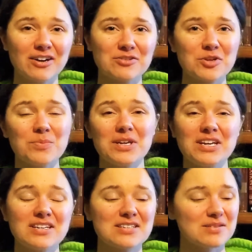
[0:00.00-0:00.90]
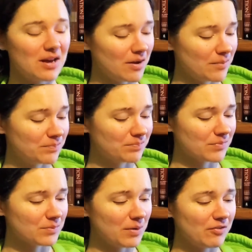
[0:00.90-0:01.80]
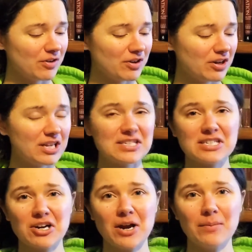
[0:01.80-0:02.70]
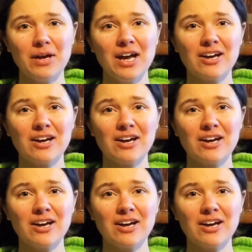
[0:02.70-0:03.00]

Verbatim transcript: And also because um, my friend on Instagram,